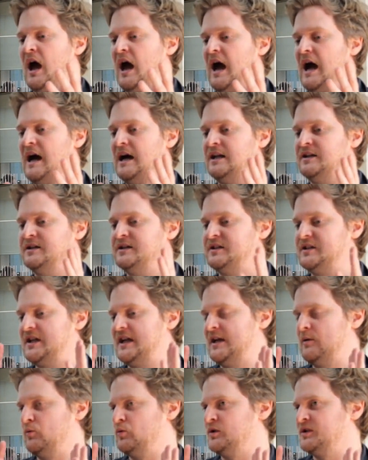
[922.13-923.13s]
And
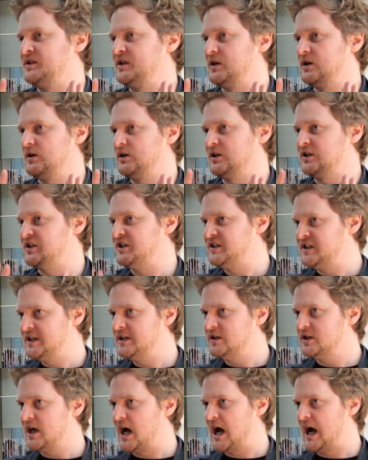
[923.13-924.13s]
it was
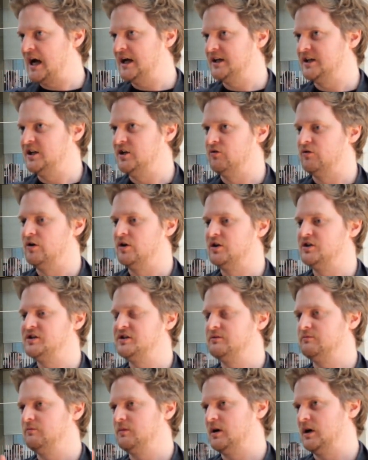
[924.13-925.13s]
considered accurate
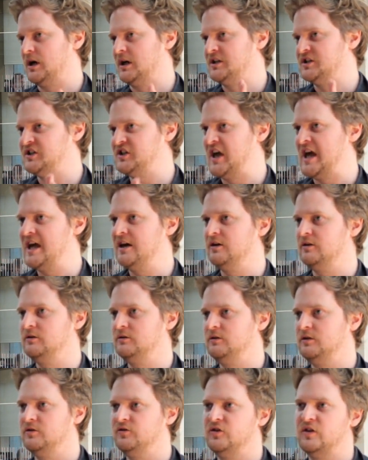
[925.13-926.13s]

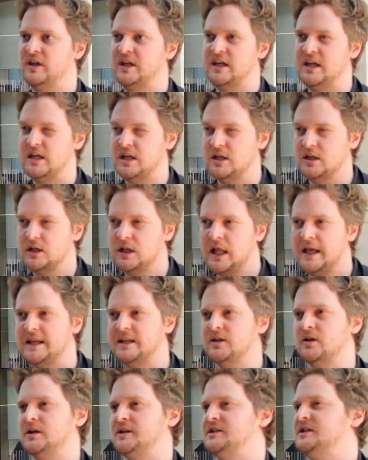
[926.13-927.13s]
until the late
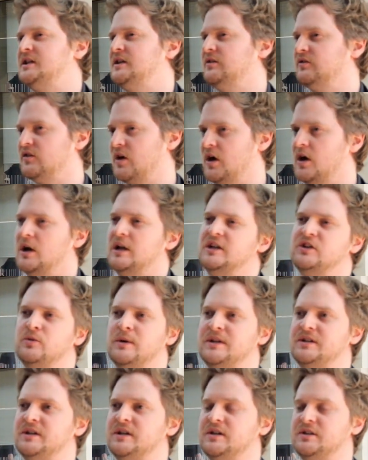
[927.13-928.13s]
19th, early
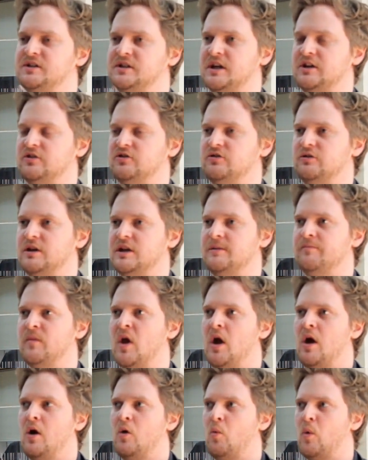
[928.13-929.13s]
20th century,
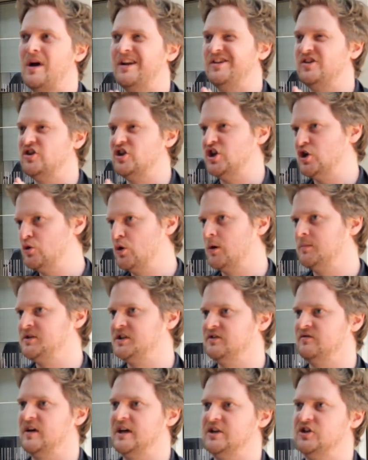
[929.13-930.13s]
when new
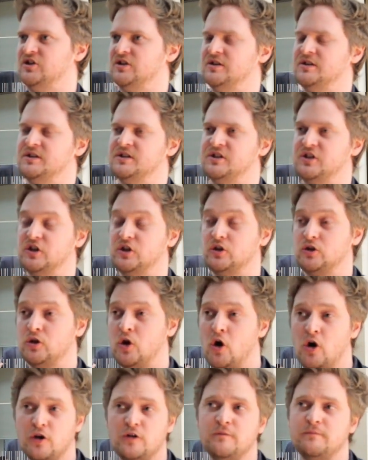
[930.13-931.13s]
observations that
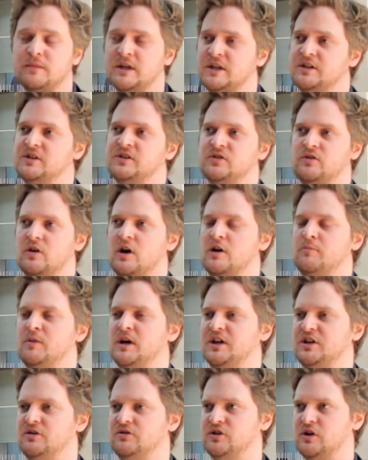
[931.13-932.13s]
couldn't be described by
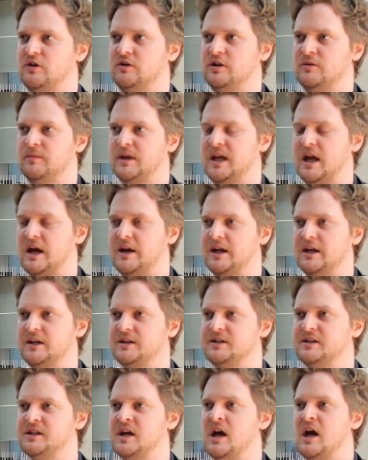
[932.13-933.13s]
Newtonian
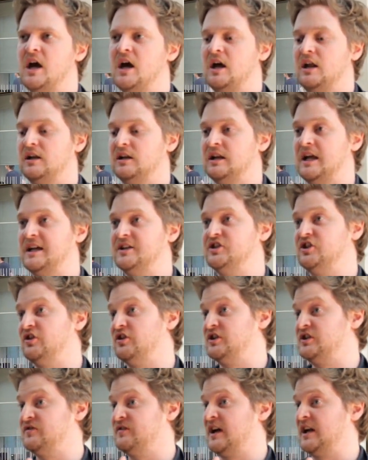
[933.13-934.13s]
mechanics led to the
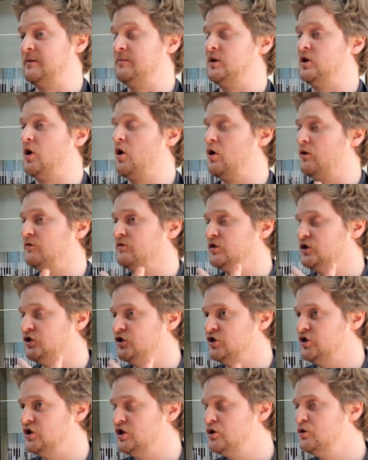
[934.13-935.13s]
development of
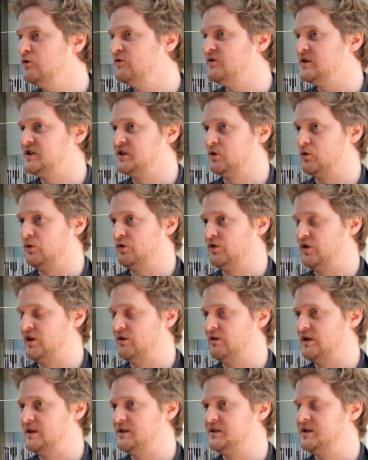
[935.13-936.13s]
new physical
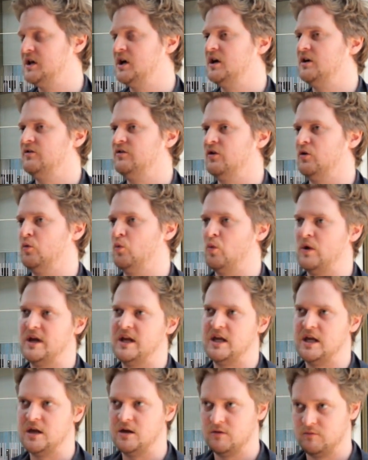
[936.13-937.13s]
theories that
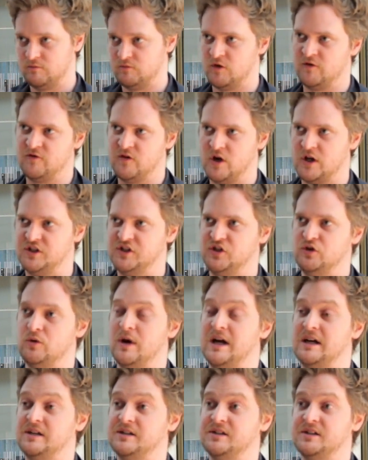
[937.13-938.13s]
we refer to
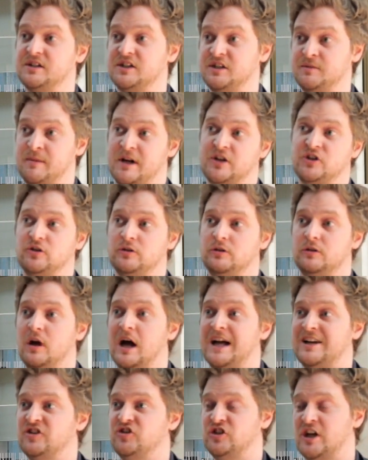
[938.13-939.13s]
as special
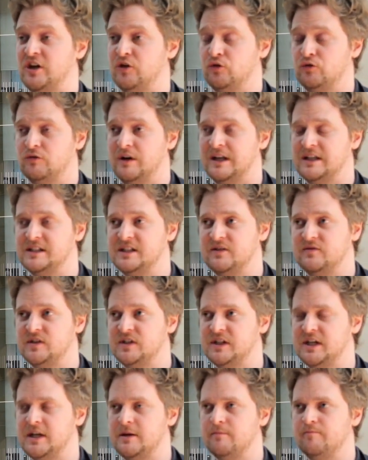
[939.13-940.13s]
and general
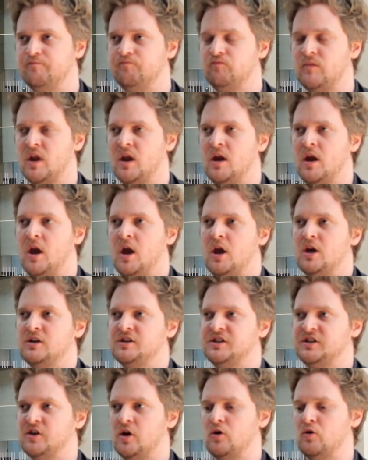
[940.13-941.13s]
relativity.
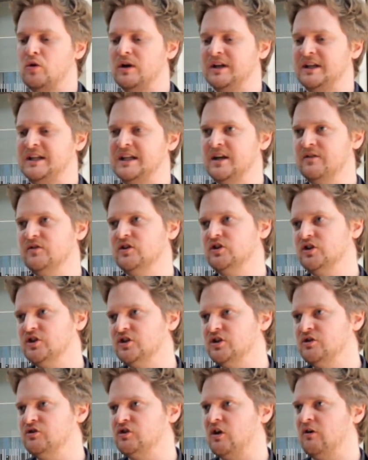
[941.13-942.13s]
So, given that
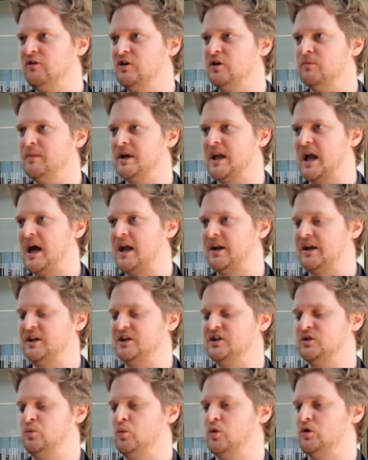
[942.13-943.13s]
Newtonian
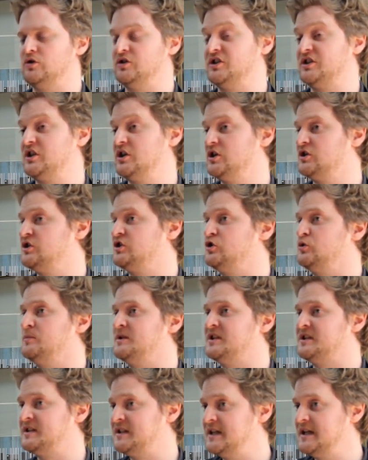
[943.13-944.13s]
mechanics was
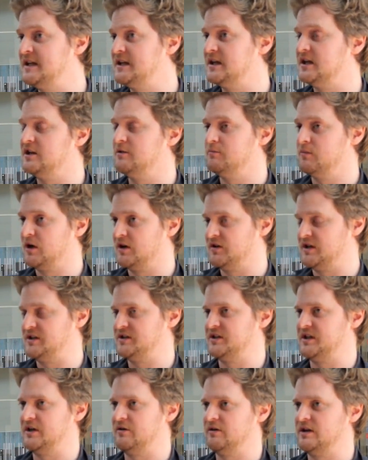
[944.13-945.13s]
superseded by these
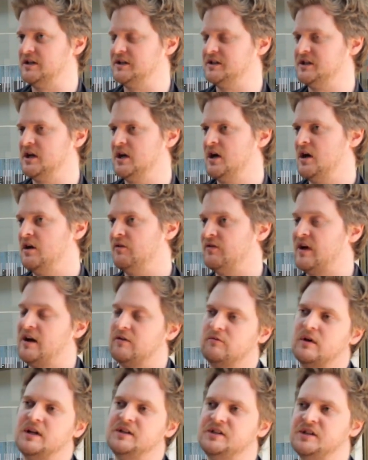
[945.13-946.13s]
theories, that
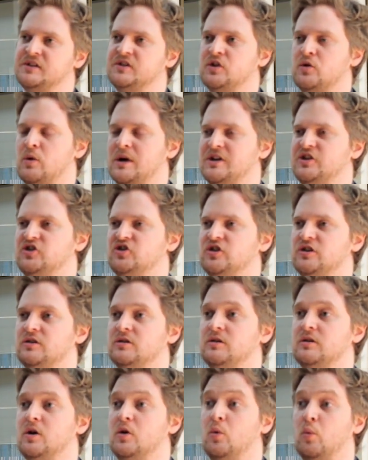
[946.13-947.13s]
raises the question,
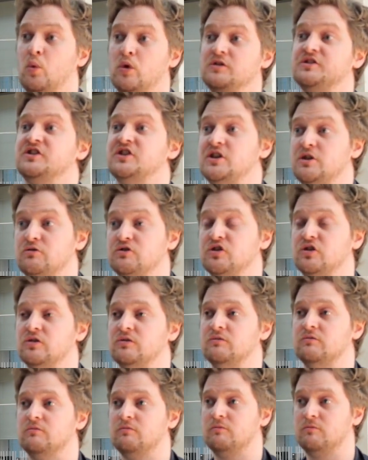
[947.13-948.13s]
was
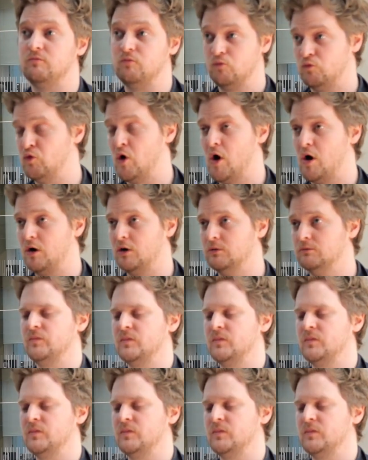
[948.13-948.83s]
Newton wrong?